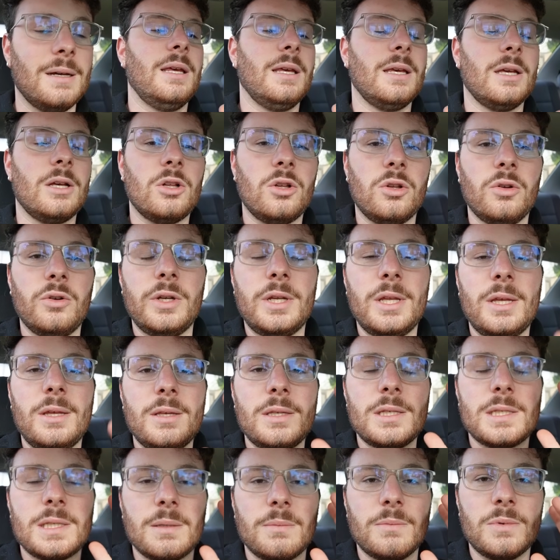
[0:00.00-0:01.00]
including
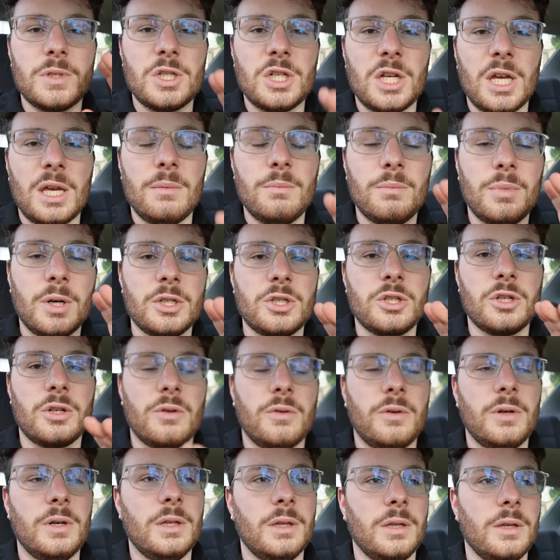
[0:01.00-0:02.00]
some cheap budget
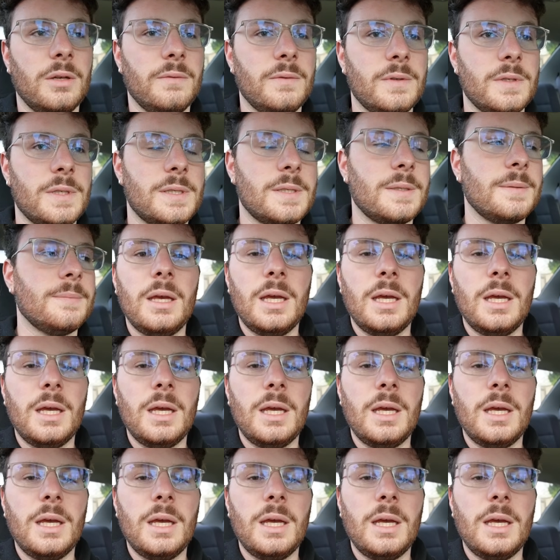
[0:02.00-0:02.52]
coilovers.